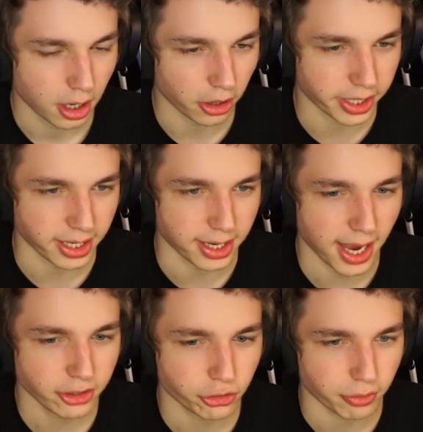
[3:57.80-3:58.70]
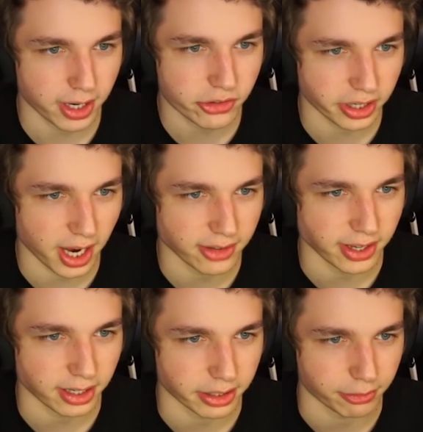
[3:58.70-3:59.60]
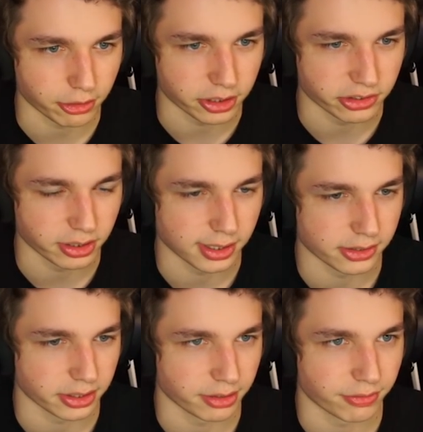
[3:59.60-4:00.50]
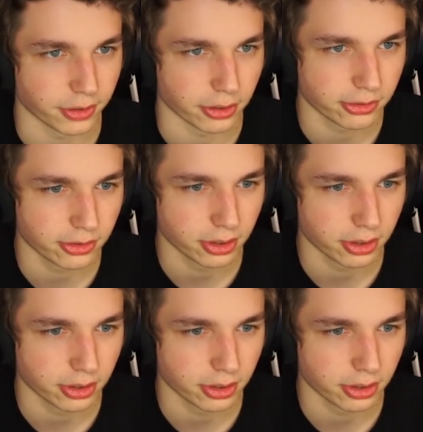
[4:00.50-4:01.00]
Okay, next race, I gotta take it like really serious and get first.